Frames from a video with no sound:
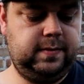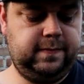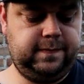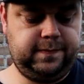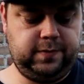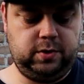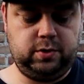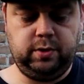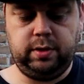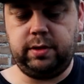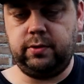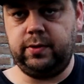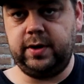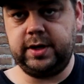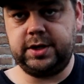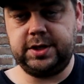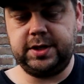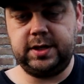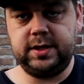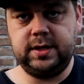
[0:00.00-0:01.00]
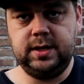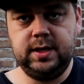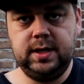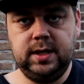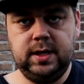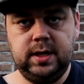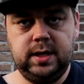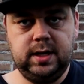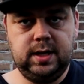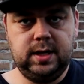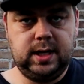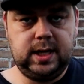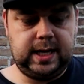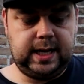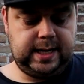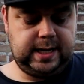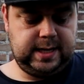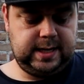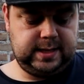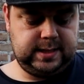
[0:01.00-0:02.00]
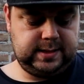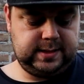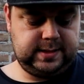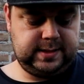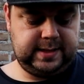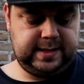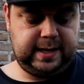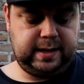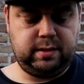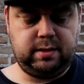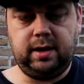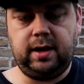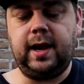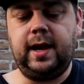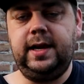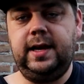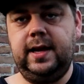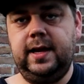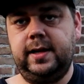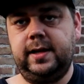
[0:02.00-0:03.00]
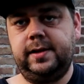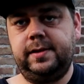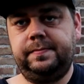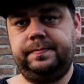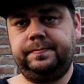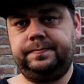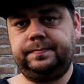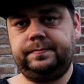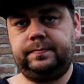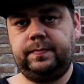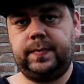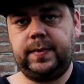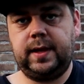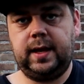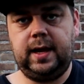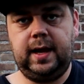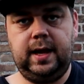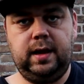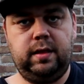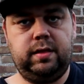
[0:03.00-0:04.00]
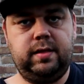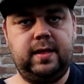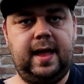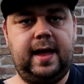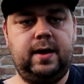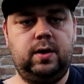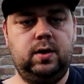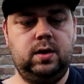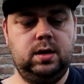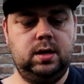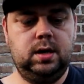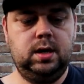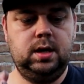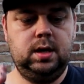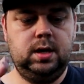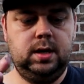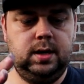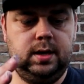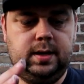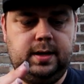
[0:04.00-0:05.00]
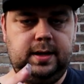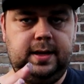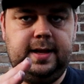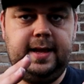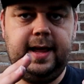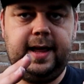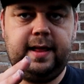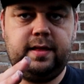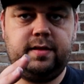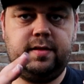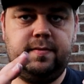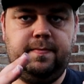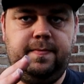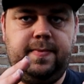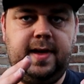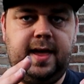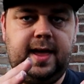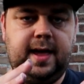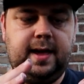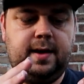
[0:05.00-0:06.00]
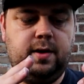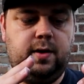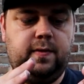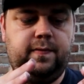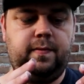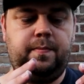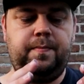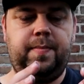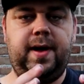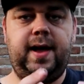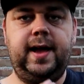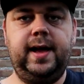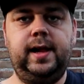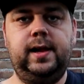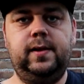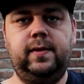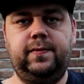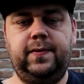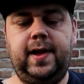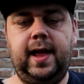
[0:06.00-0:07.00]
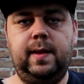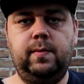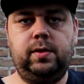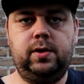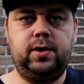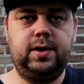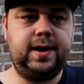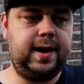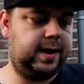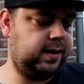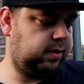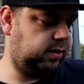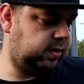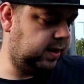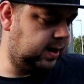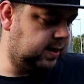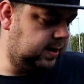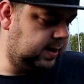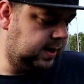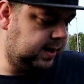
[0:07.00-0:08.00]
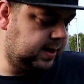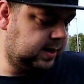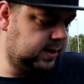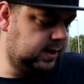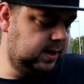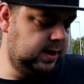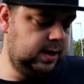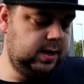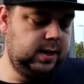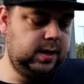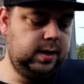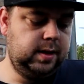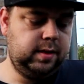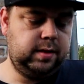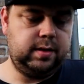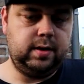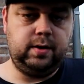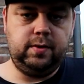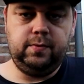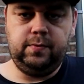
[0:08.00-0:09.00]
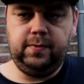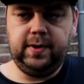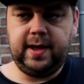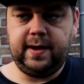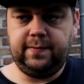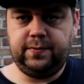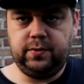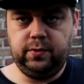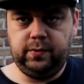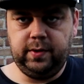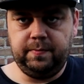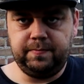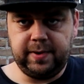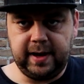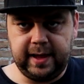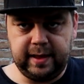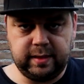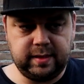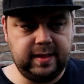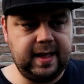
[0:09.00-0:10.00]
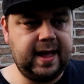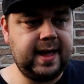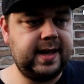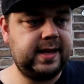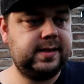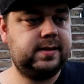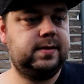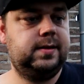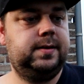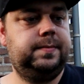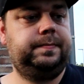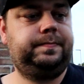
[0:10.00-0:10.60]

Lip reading: for construction, and that's not ideal. It is now this big of a pile of cable connectors in there, so we have to replace that